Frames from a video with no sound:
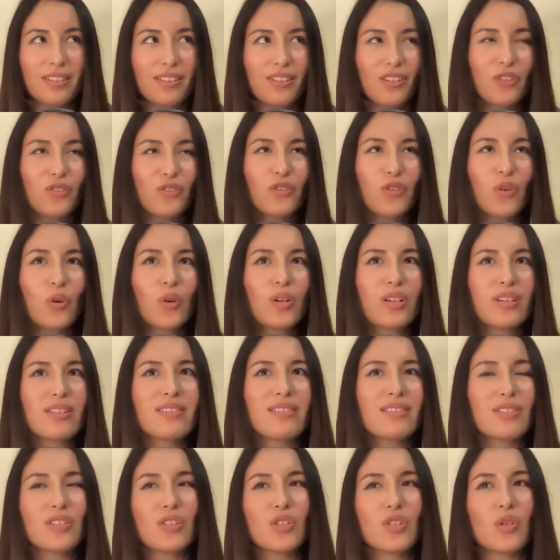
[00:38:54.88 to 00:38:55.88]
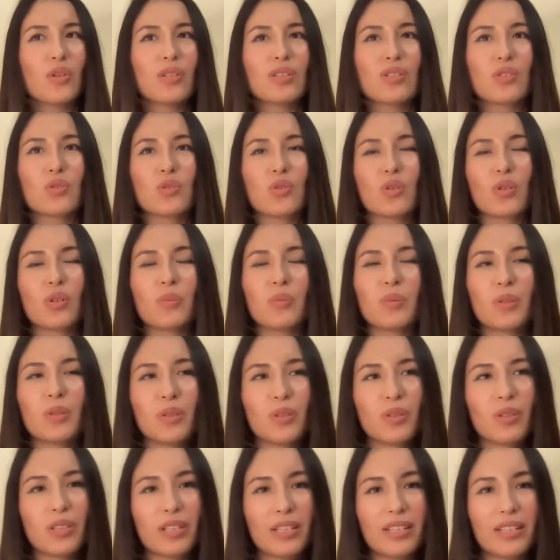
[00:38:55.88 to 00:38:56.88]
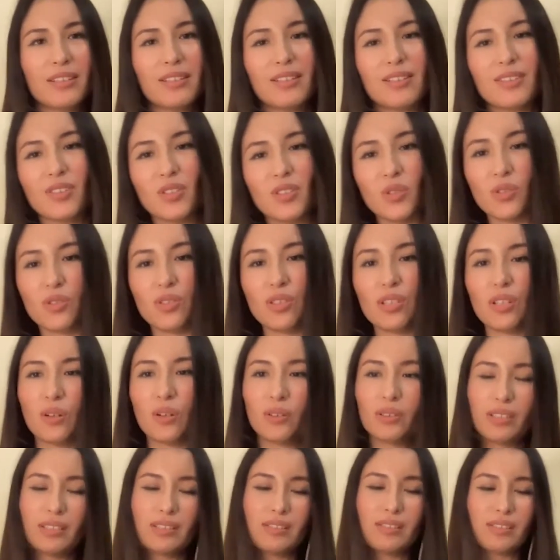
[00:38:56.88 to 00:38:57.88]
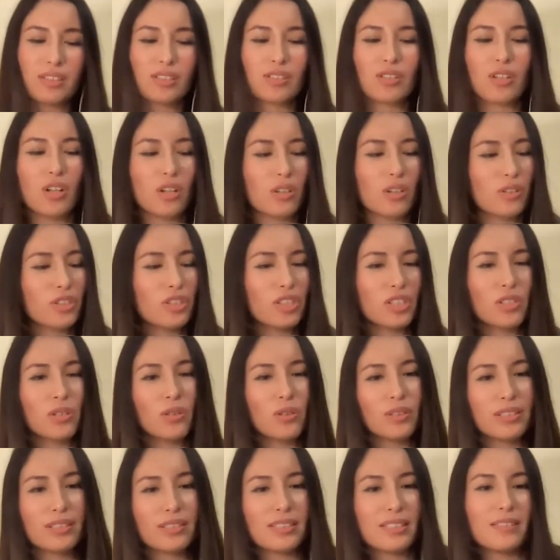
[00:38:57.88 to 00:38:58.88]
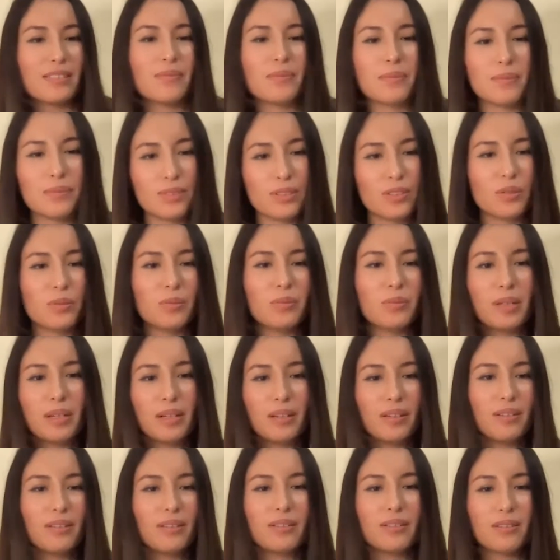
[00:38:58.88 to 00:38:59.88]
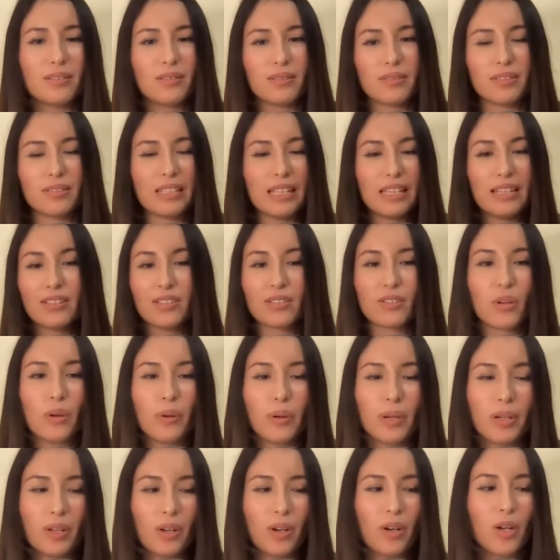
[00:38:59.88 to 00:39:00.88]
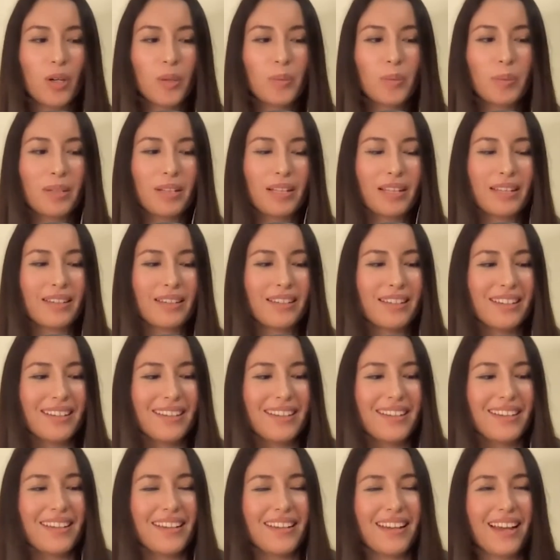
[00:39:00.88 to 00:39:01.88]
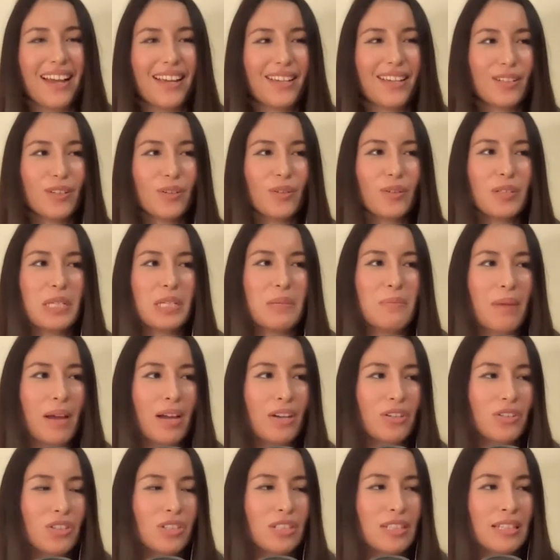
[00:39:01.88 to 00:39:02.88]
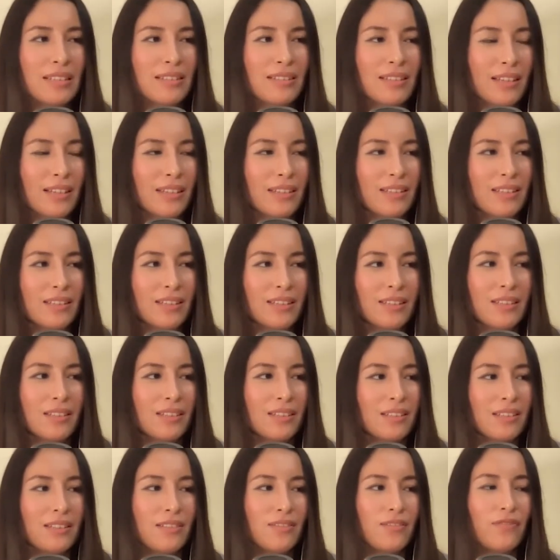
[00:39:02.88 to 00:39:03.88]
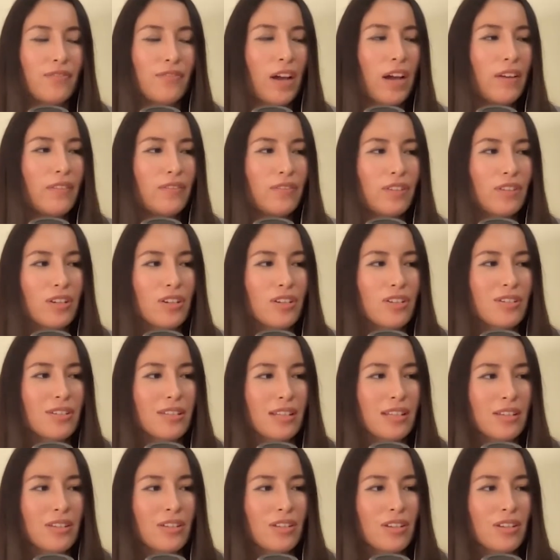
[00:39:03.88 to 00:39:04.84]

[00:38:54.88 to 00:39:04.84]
of course, it's normal, like to see all this technology, all this, things going on. But like, I can only imagine in like 5 years, 10